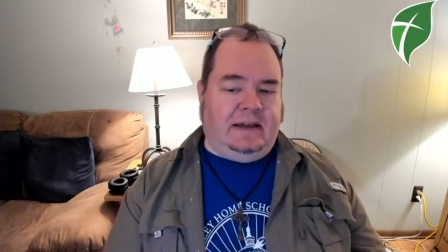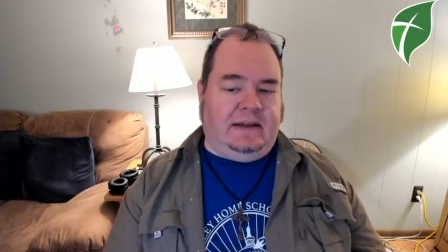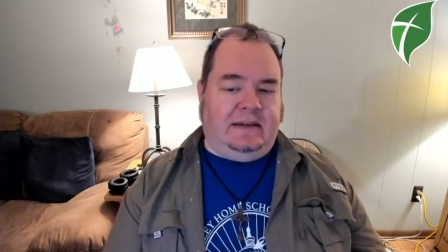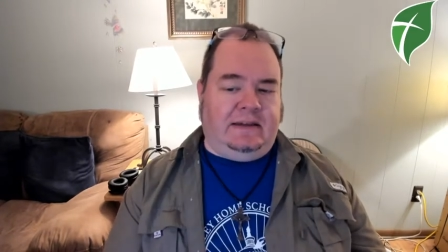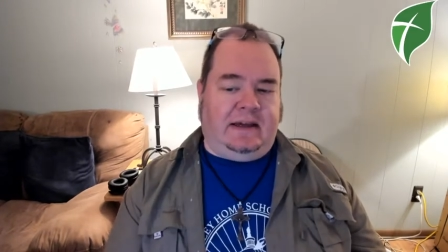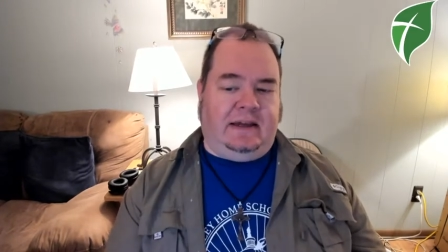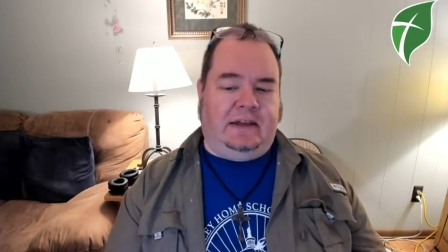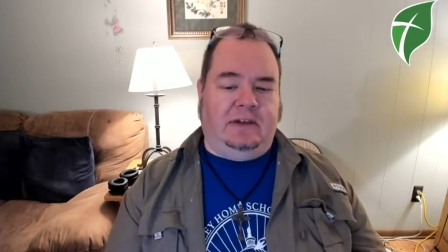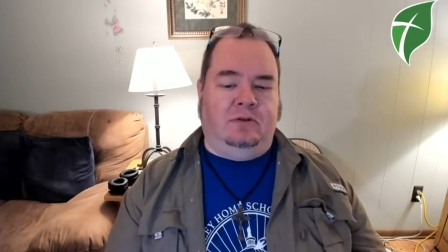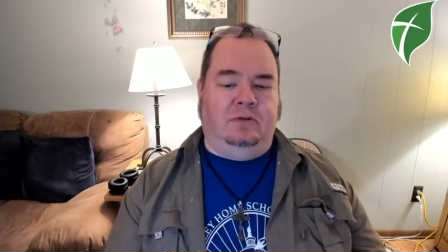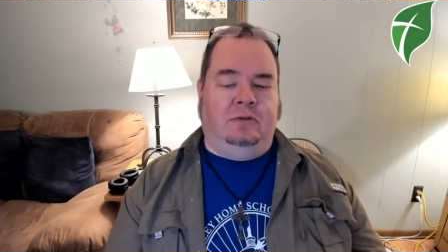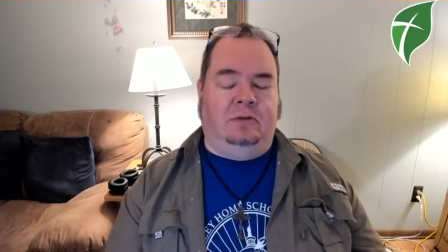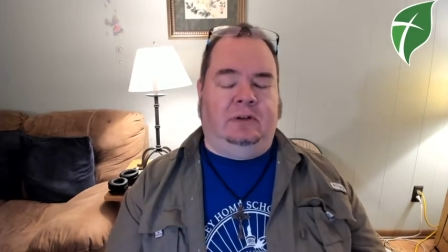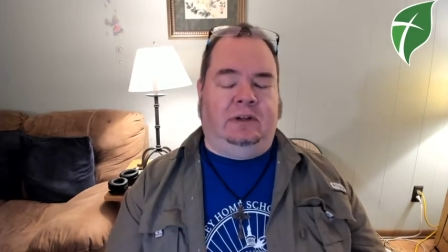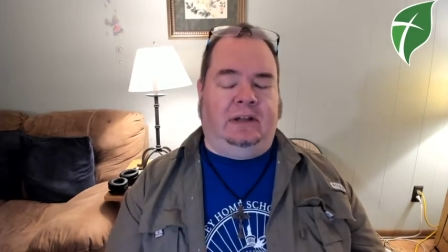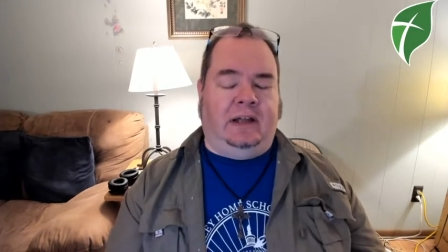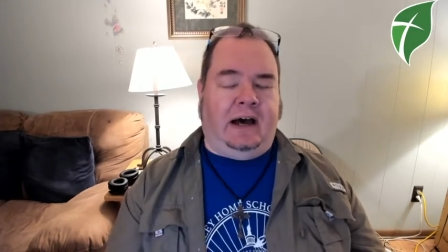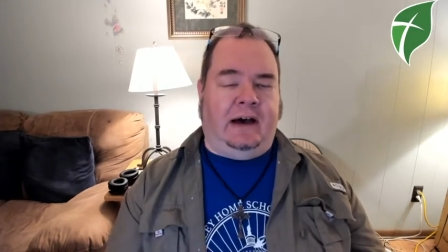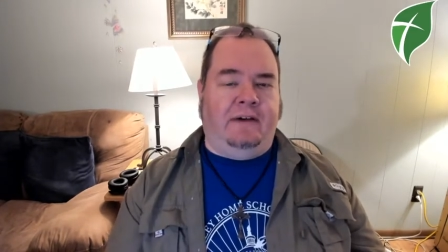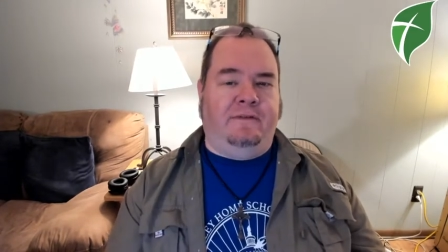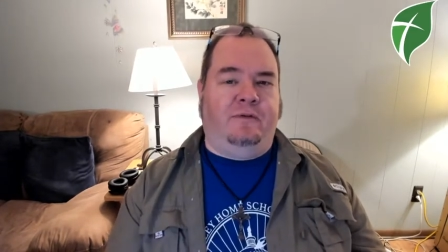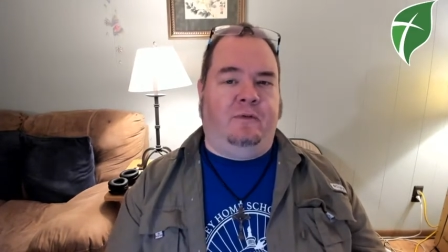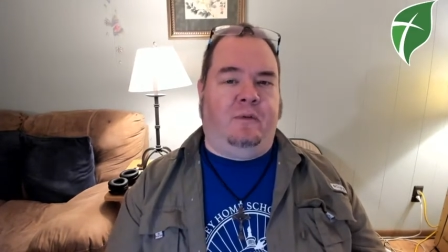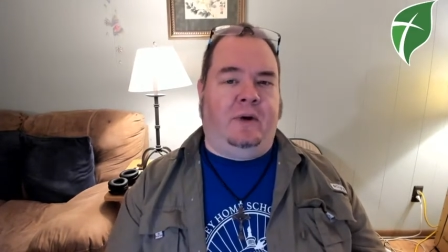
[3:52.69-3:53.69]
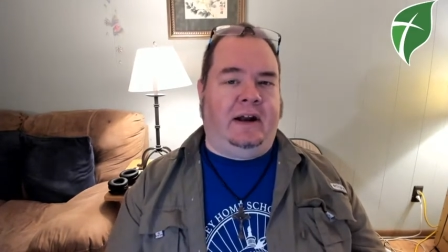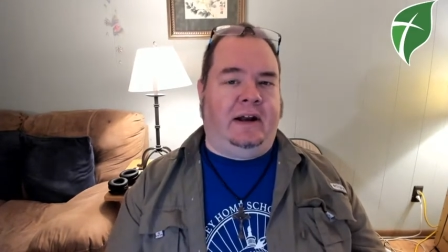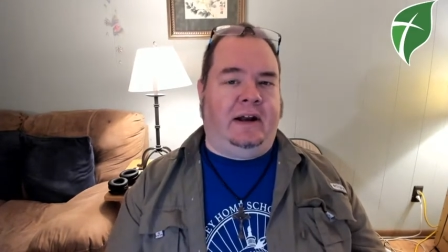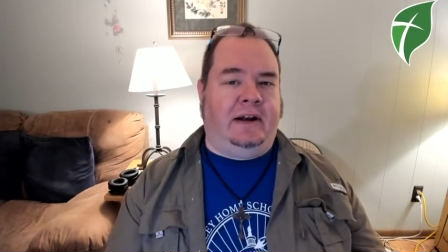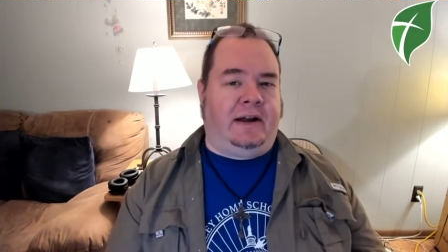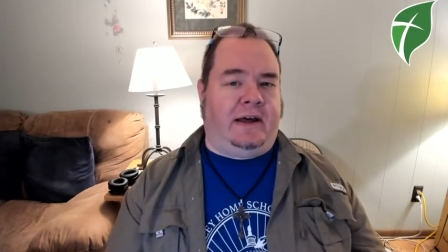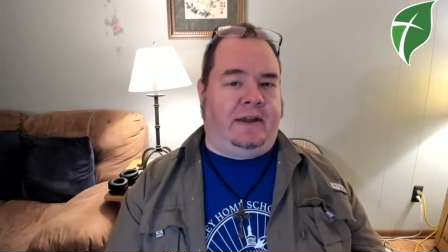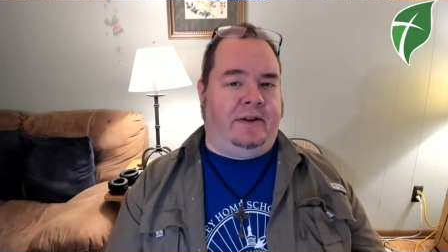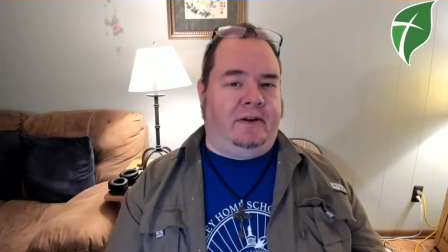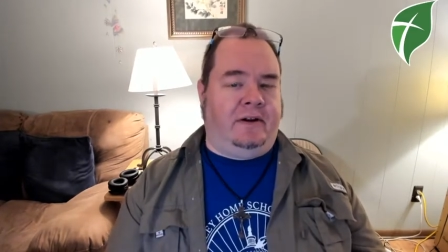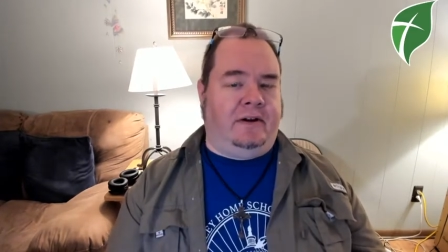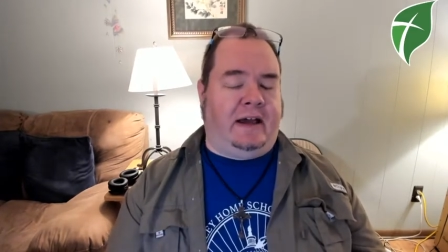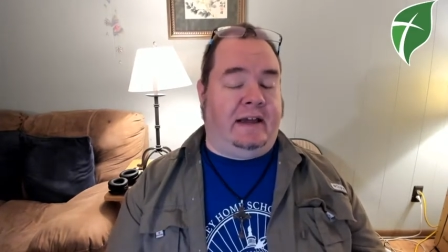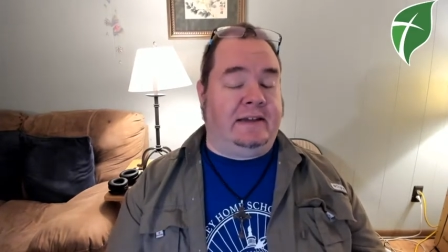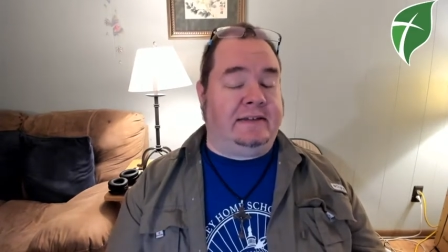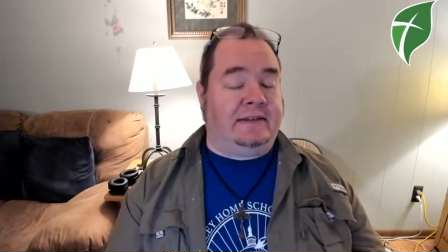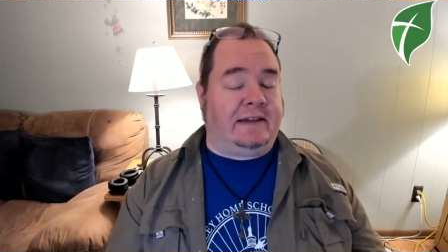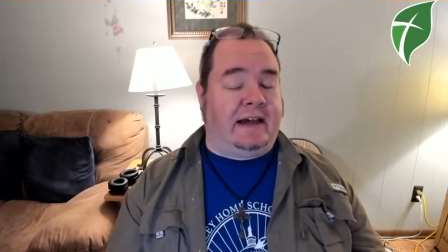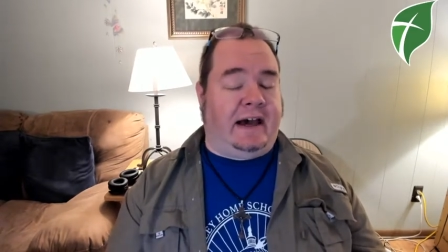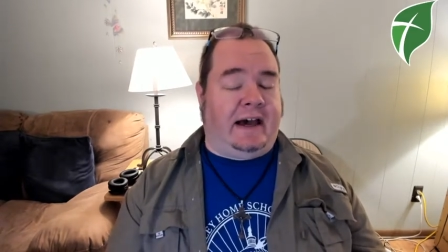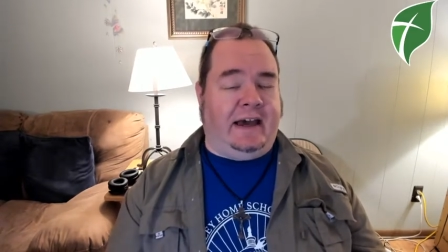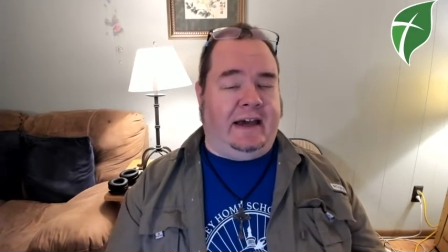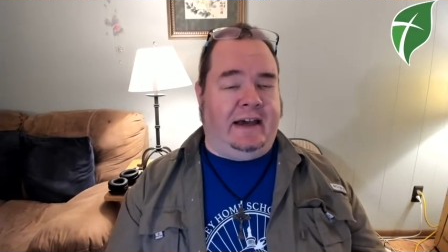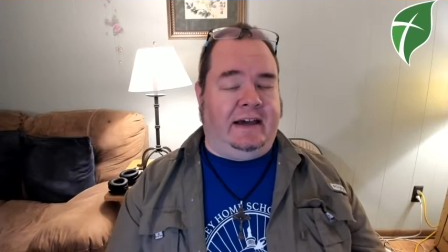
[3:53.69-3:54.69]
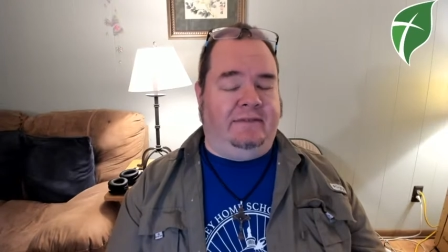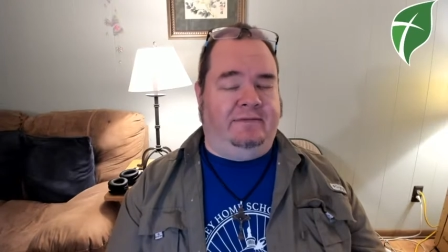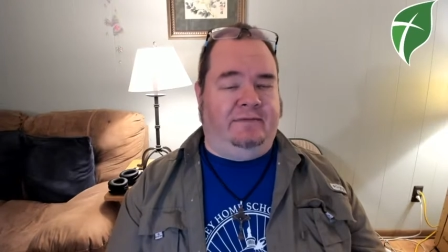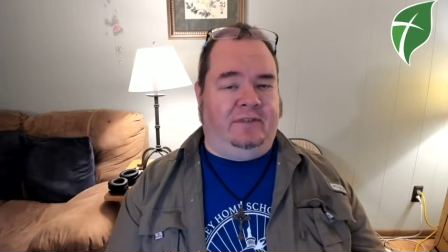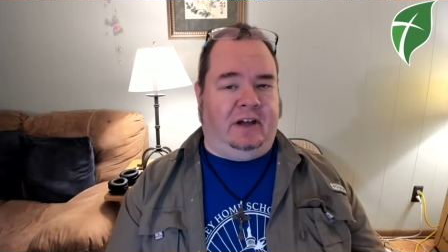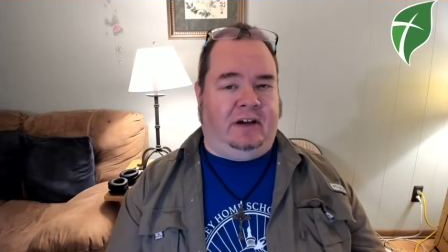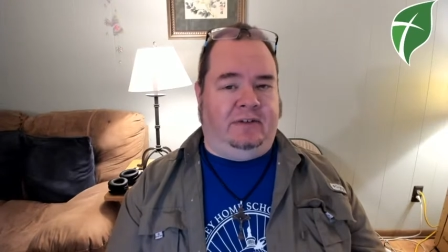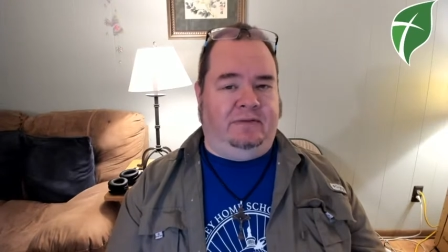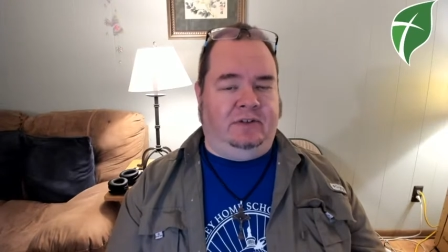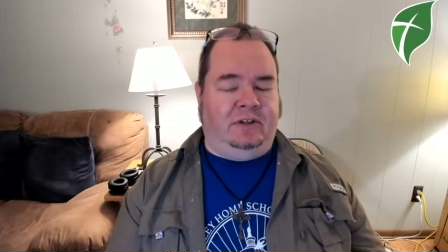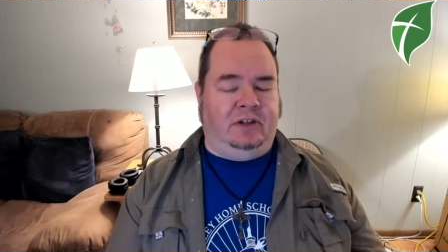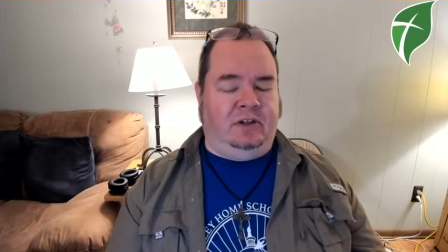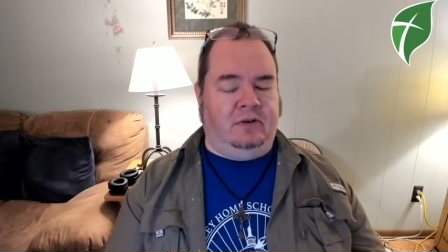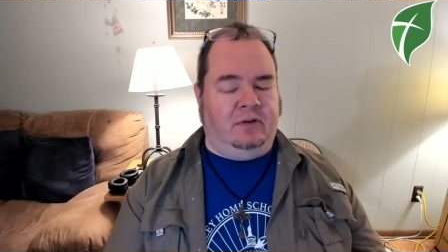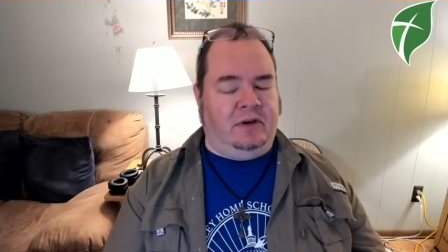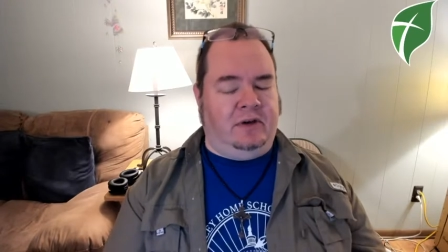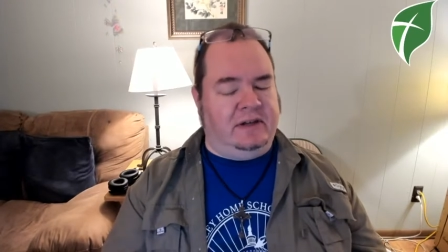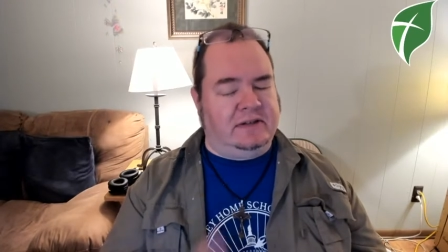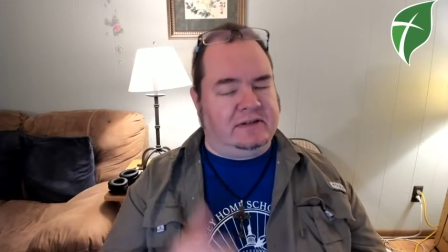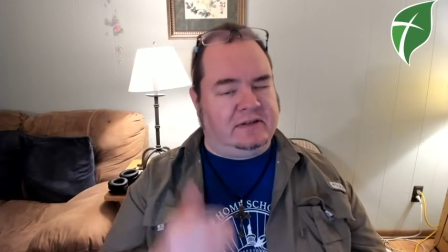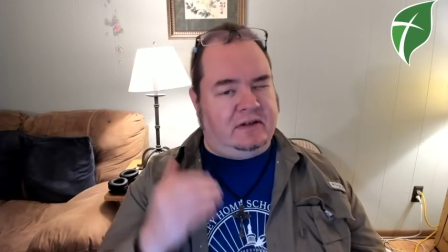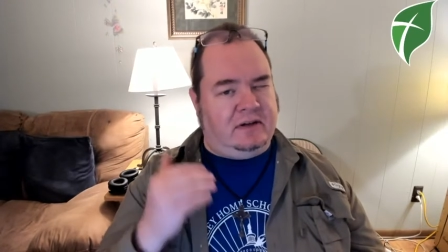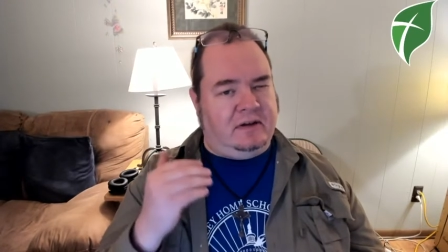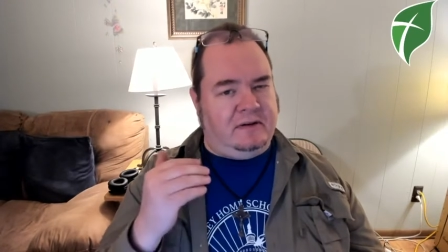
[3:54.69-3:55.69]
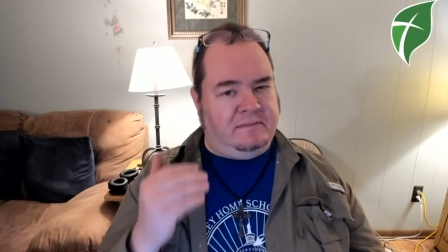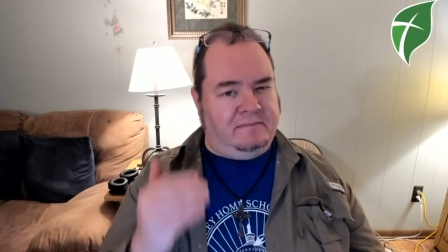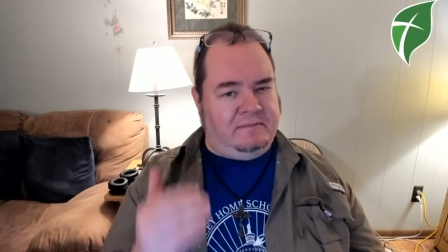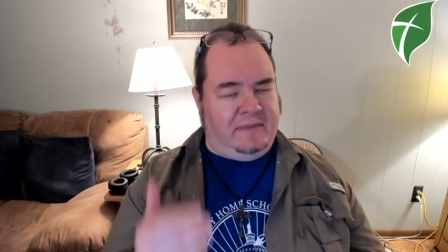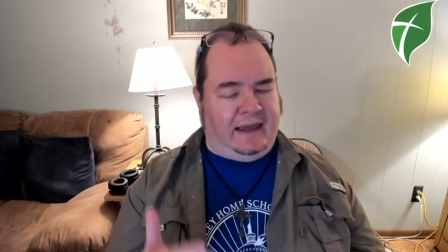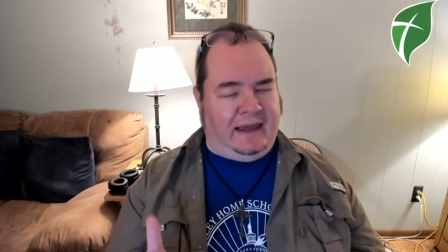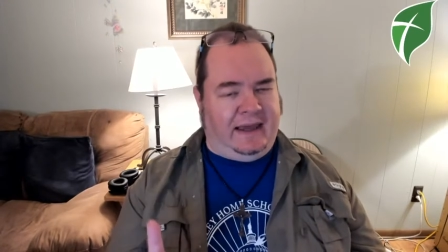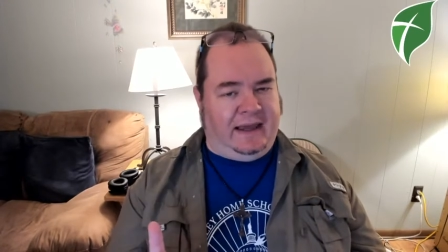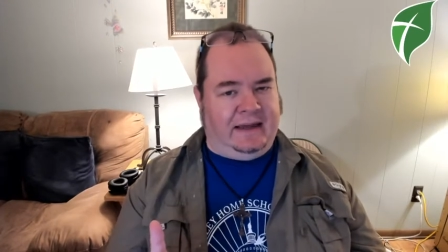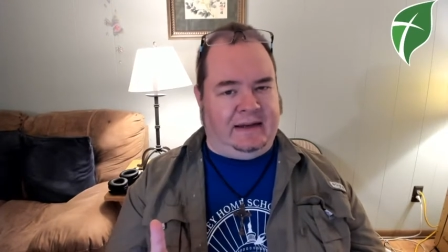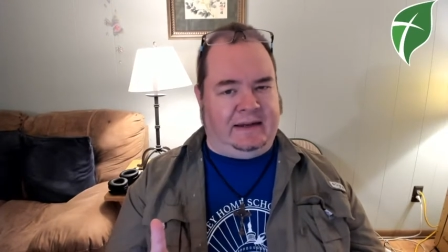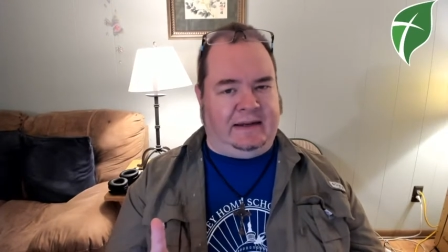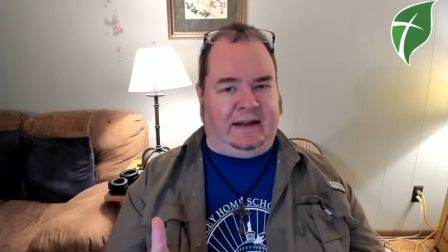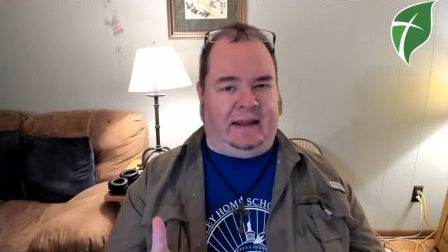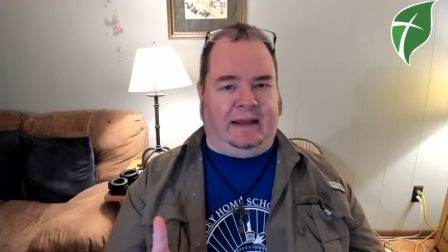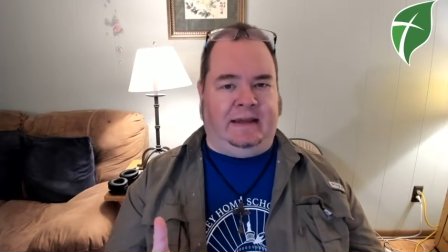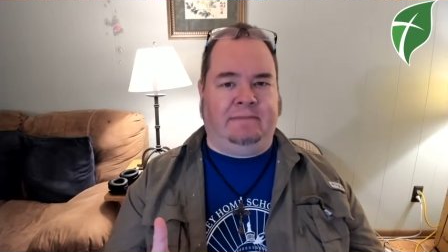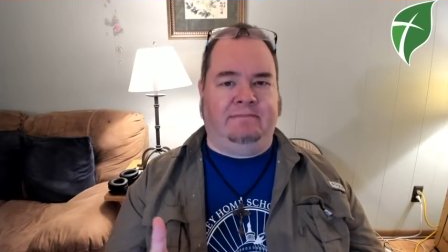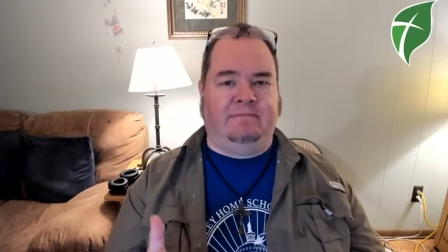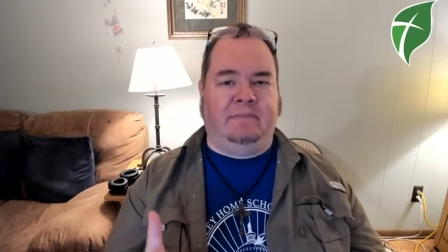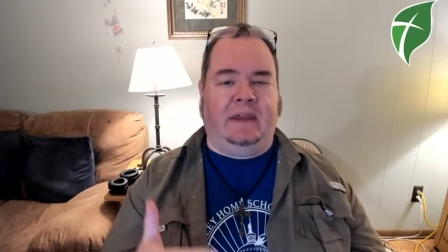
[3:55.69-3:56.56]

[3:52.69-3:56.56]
that you love one another as I have loved you. He's commanding